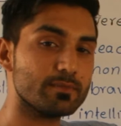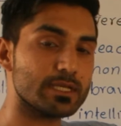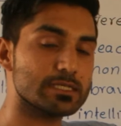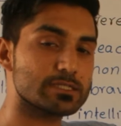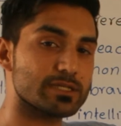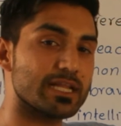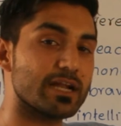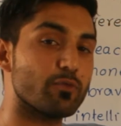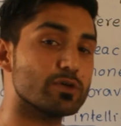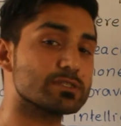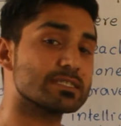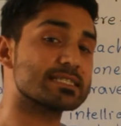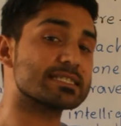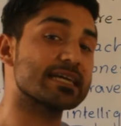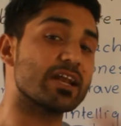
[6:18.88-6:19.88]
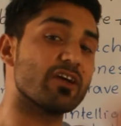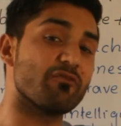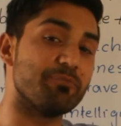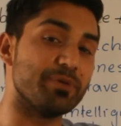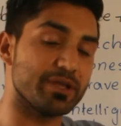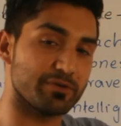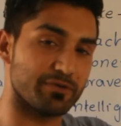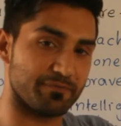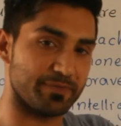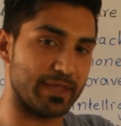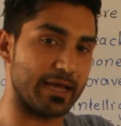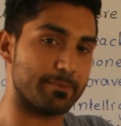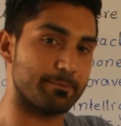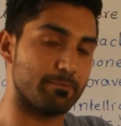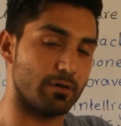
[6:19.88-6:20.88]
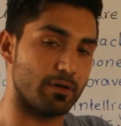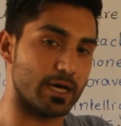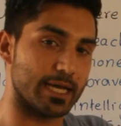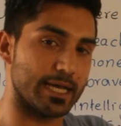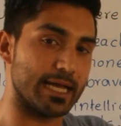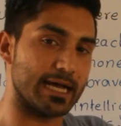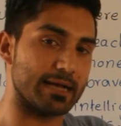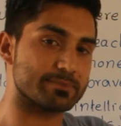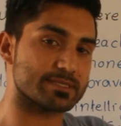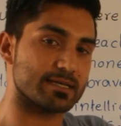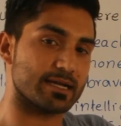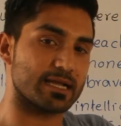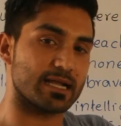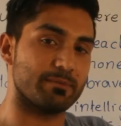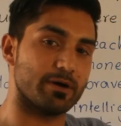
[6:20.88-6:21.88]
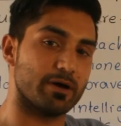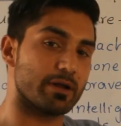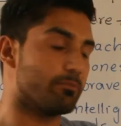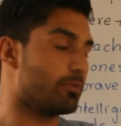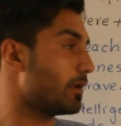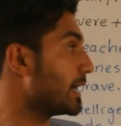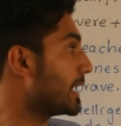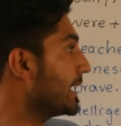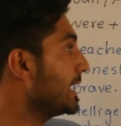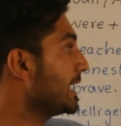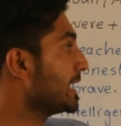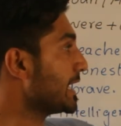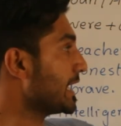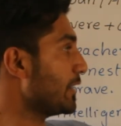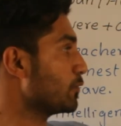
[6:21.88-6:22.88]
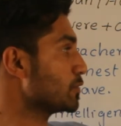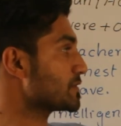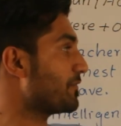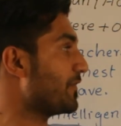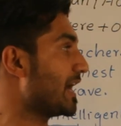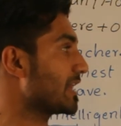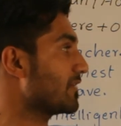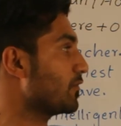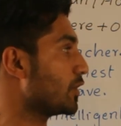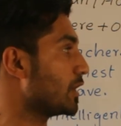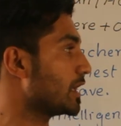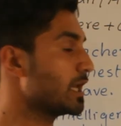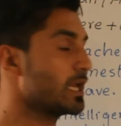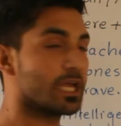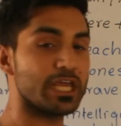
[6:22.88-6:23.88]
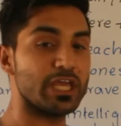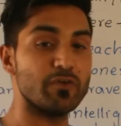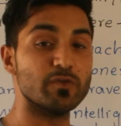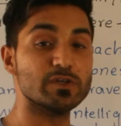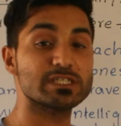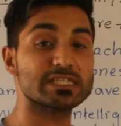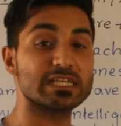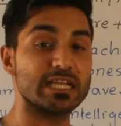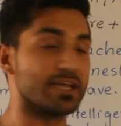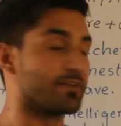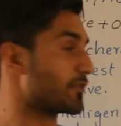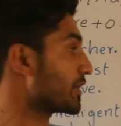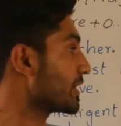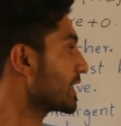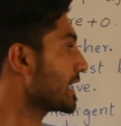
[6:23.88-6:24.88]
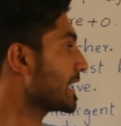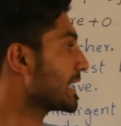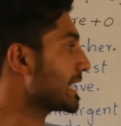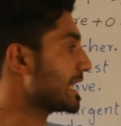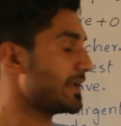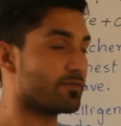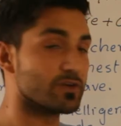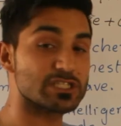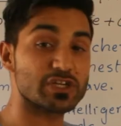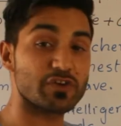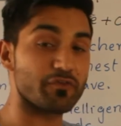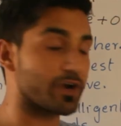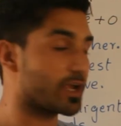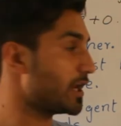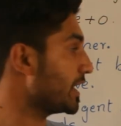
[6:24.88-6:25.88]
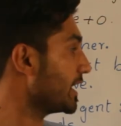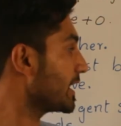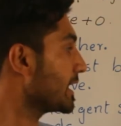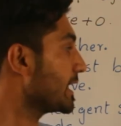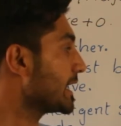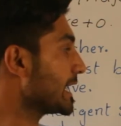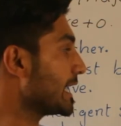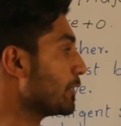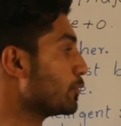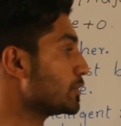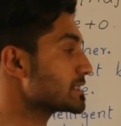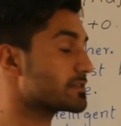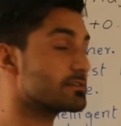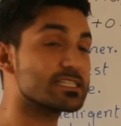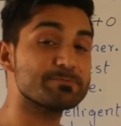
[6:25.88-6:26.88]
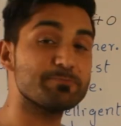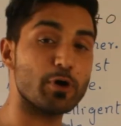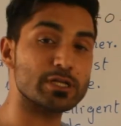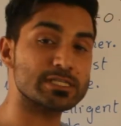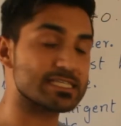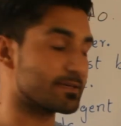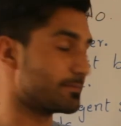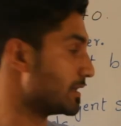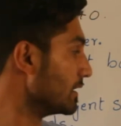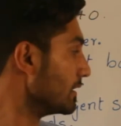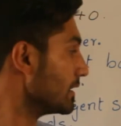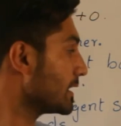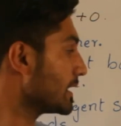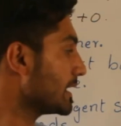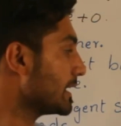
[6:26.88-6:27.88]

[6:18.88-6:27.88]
So that was the state of being of that boy. I'm talking about a boy. He was faithful. He was clever. He was greedy. He was responsible.